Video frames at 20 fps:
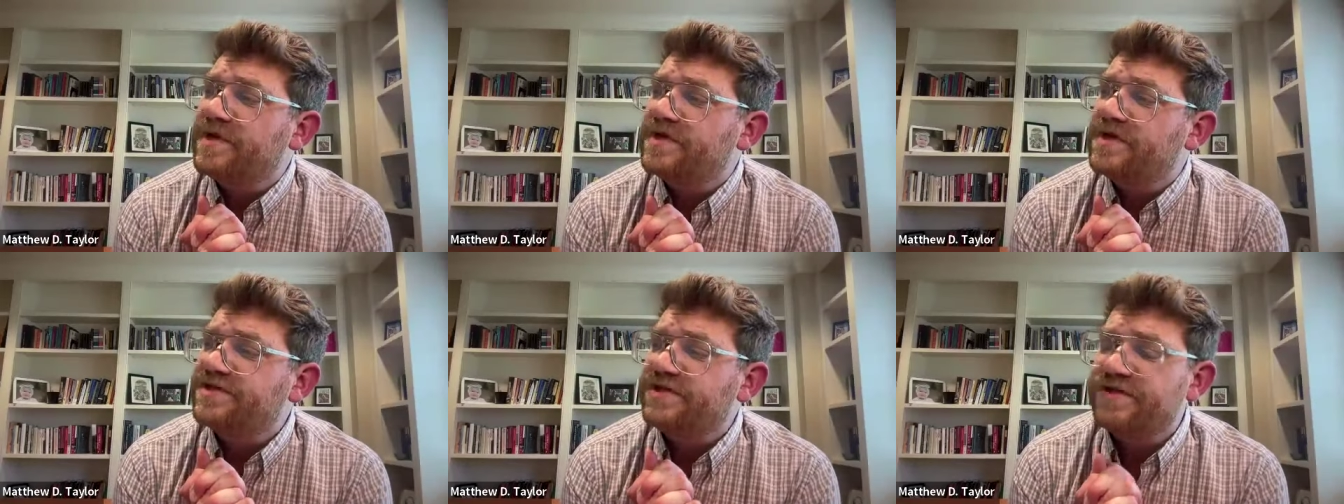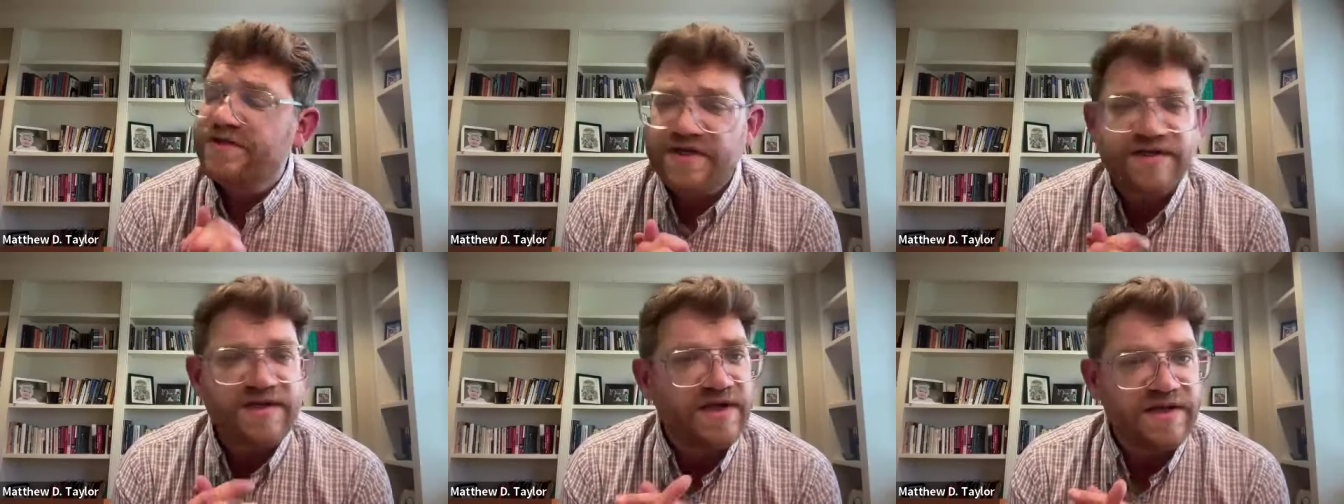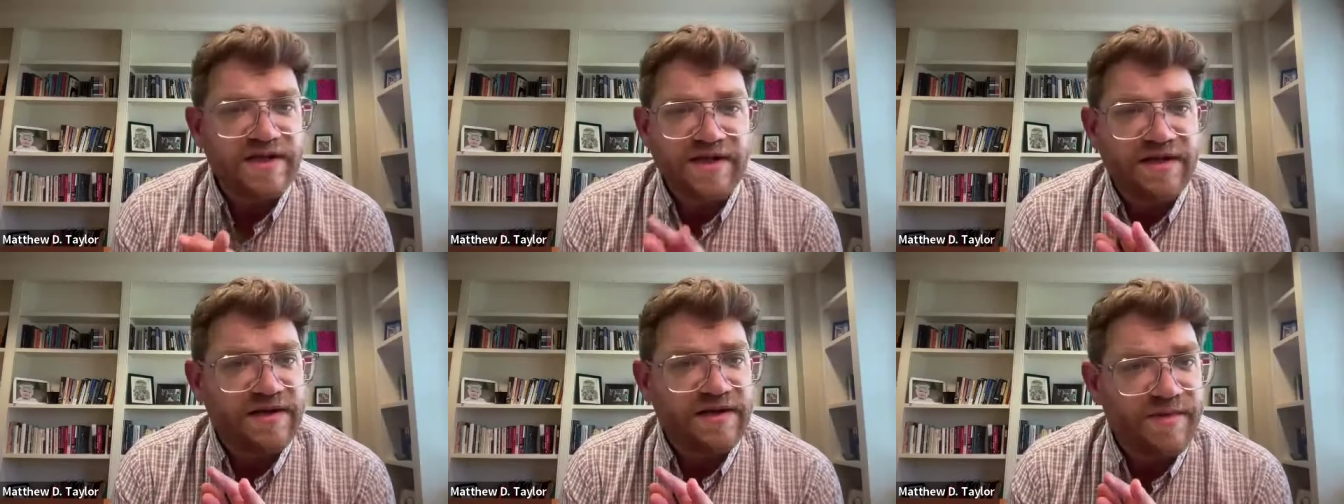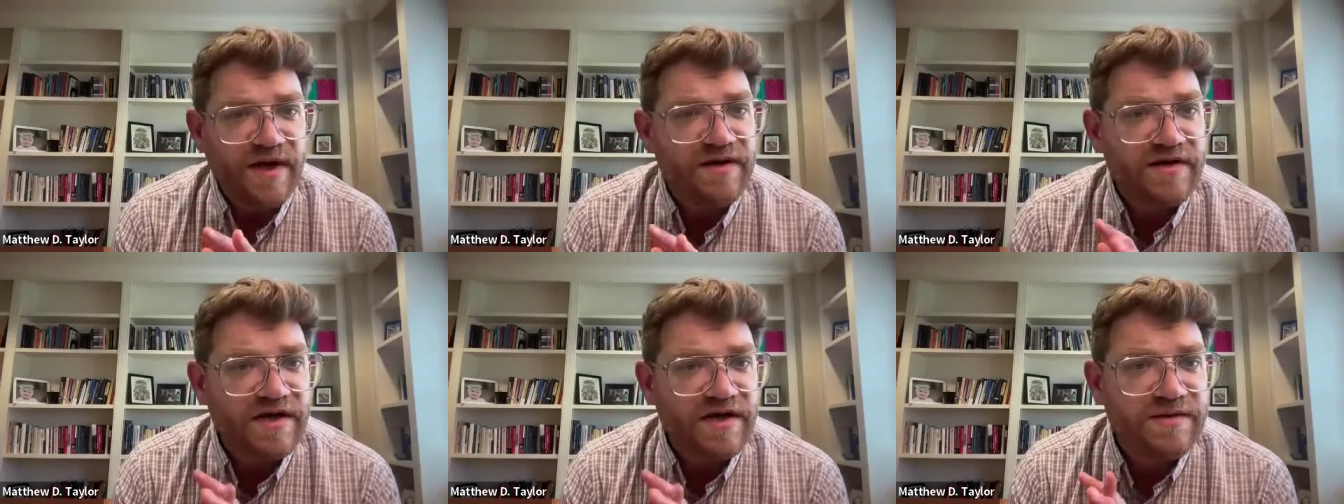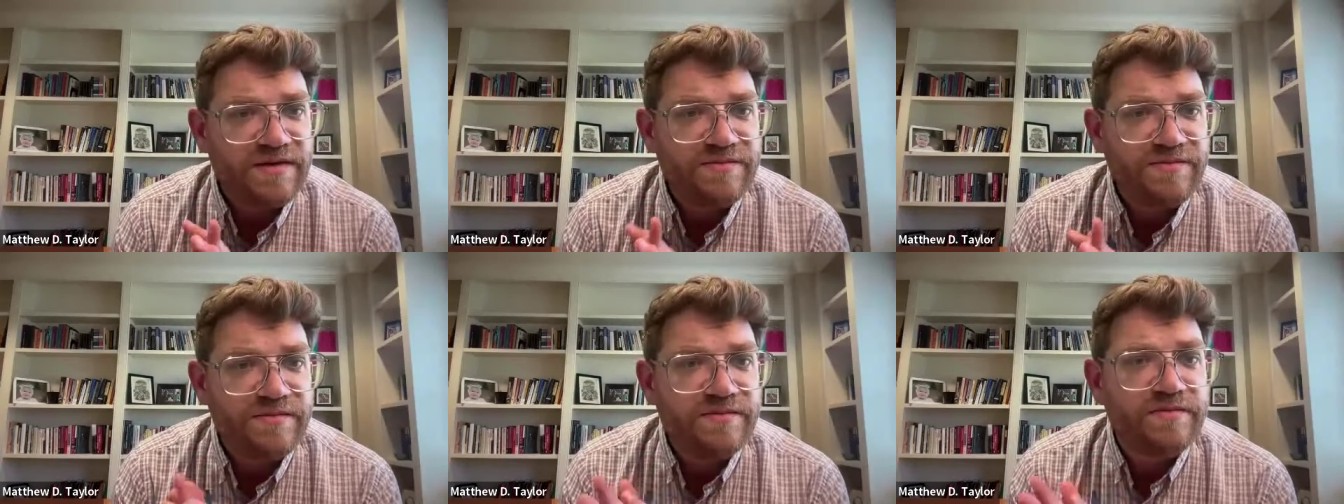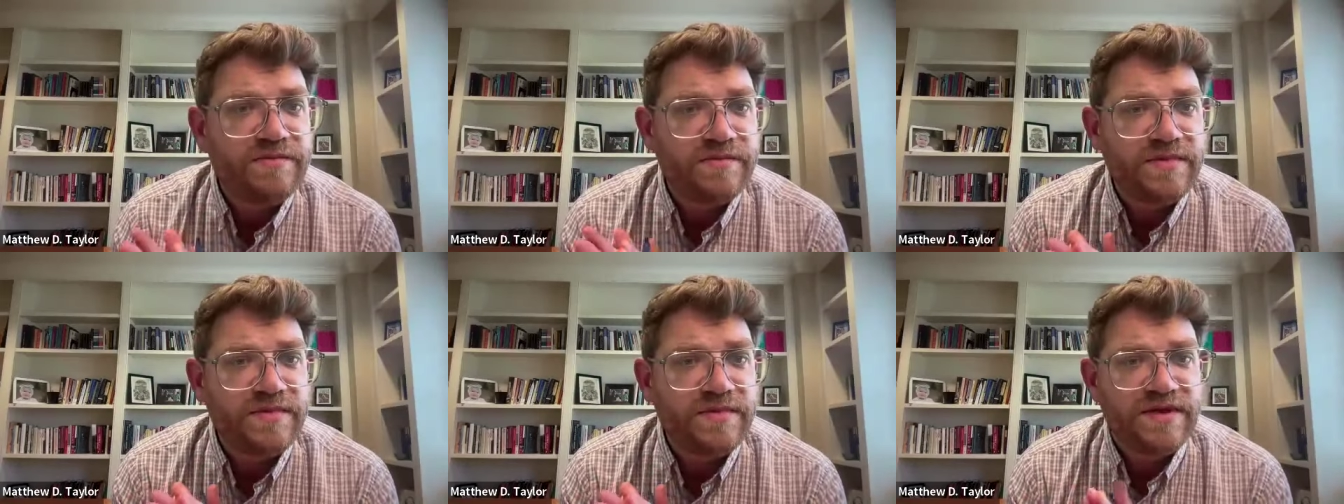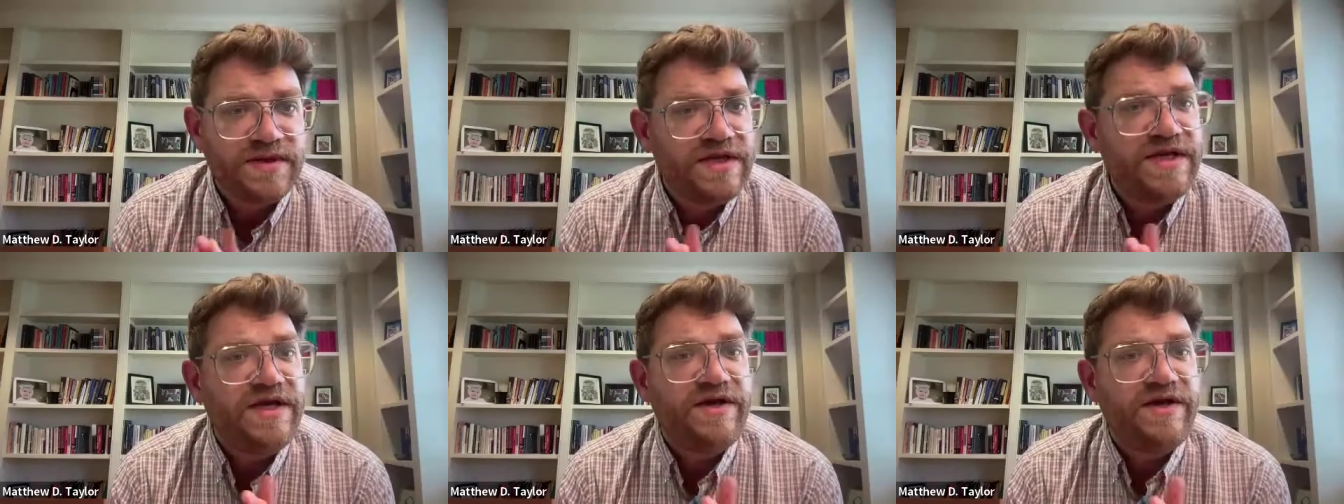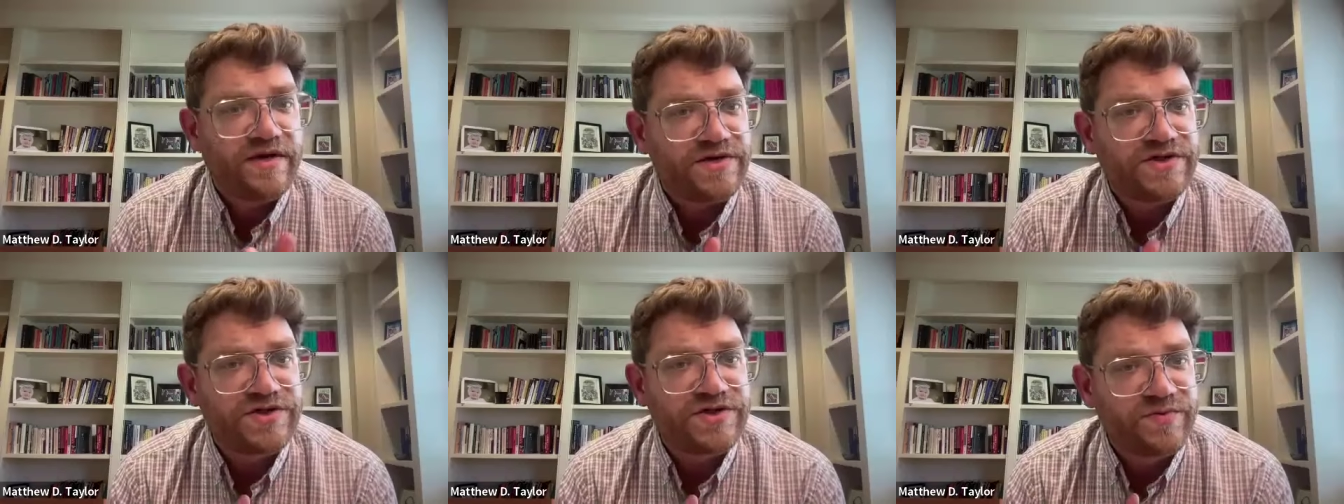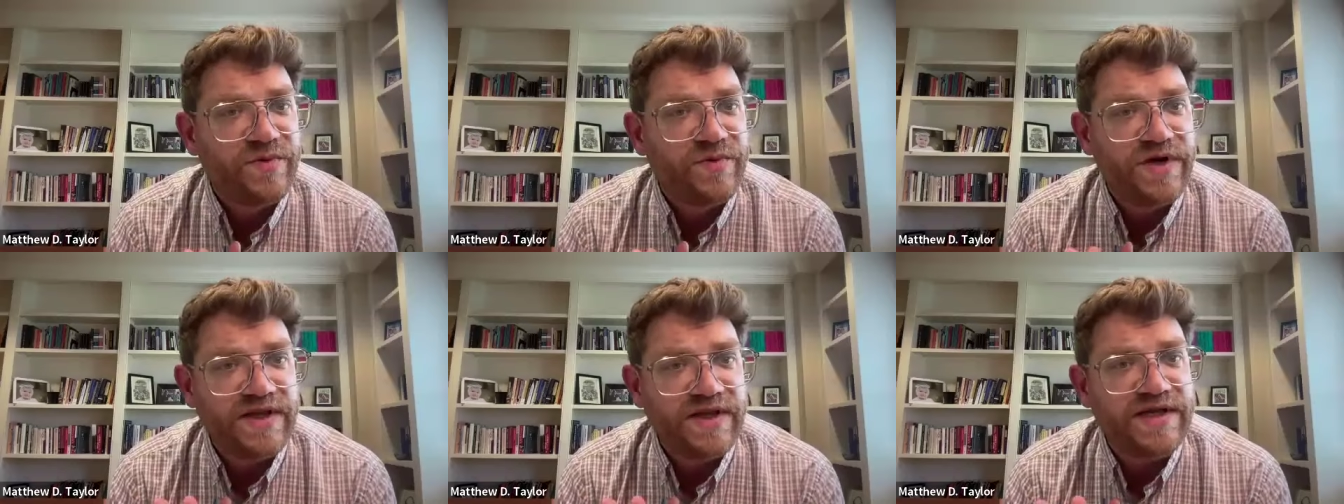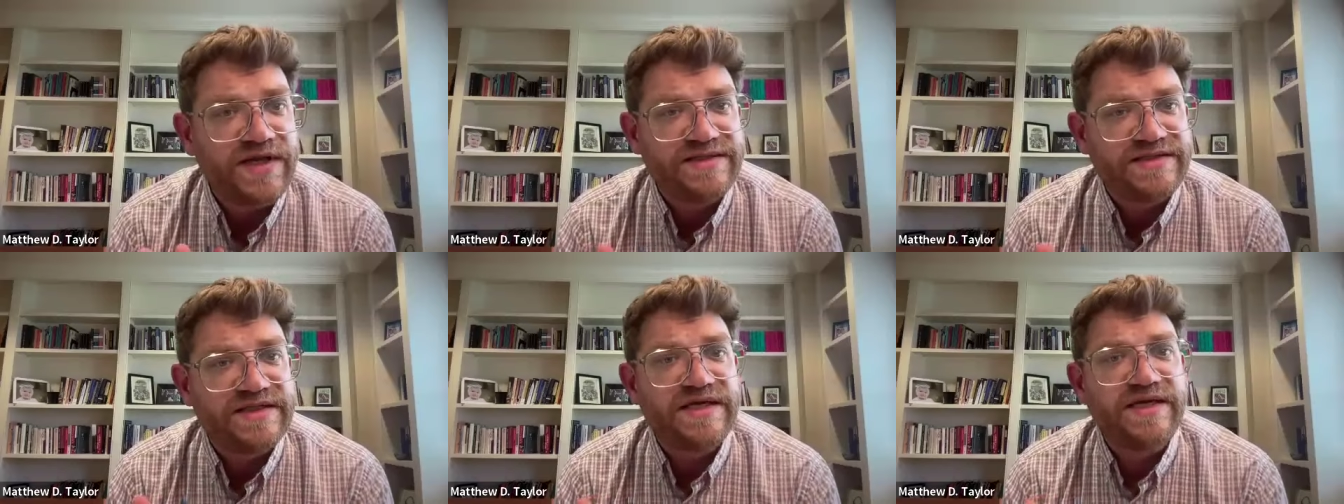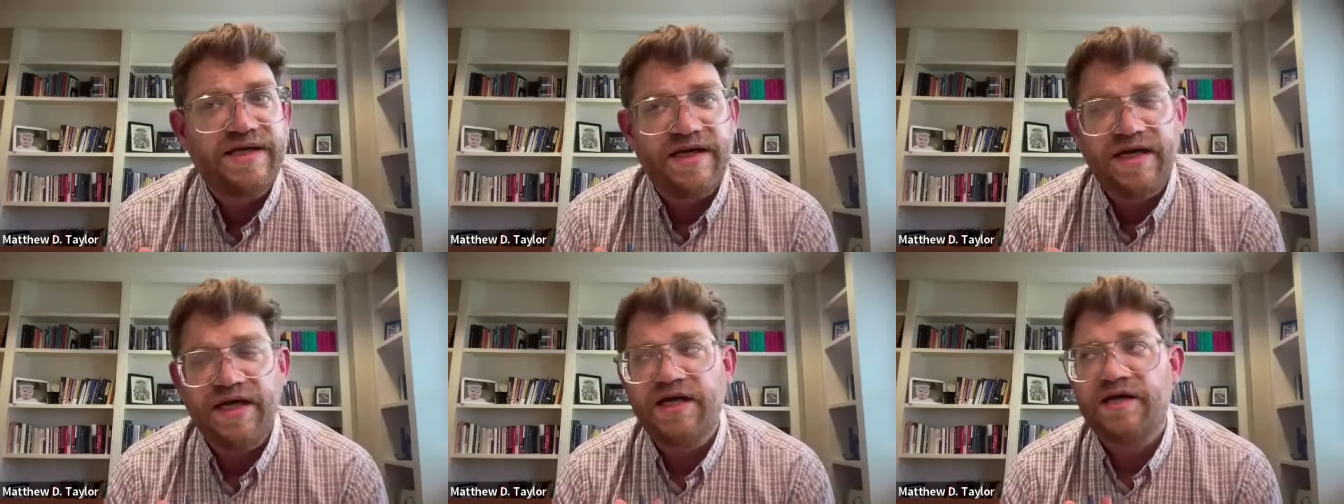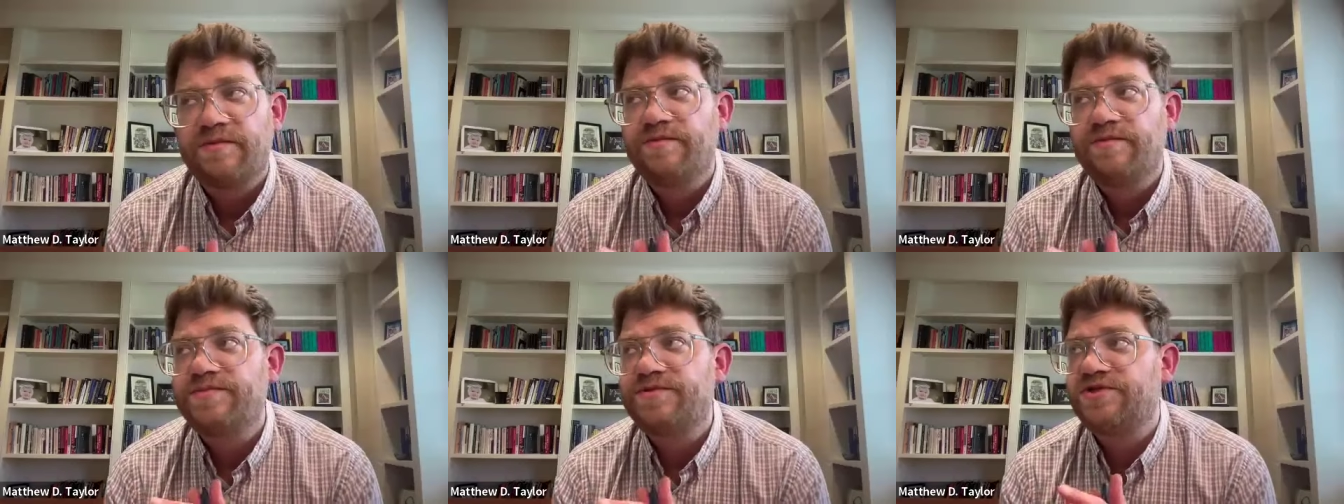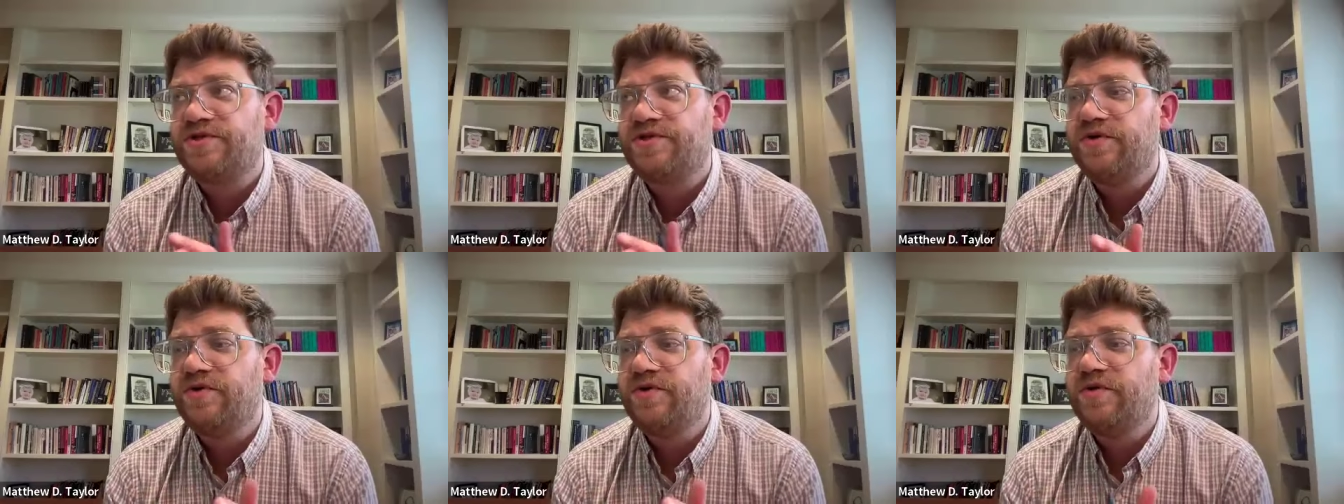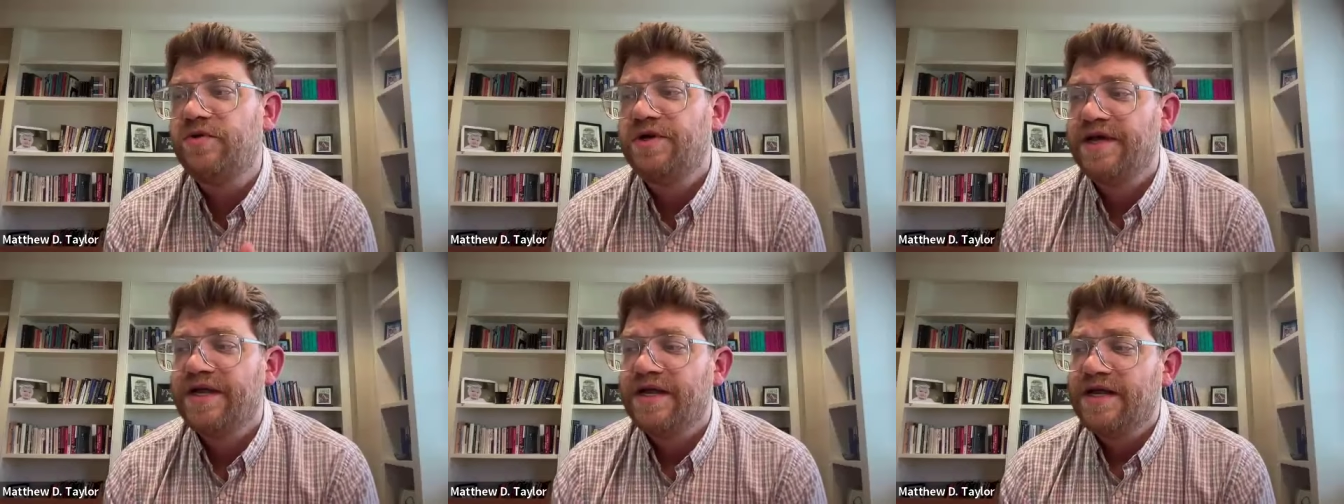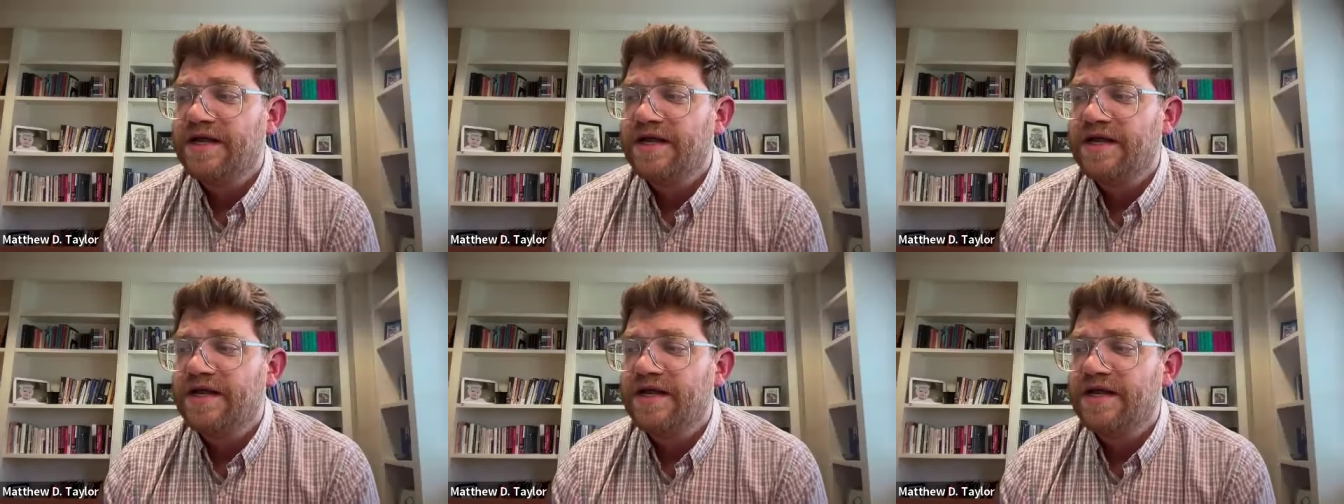so the, the, the Al Maghrib leaders really did help to,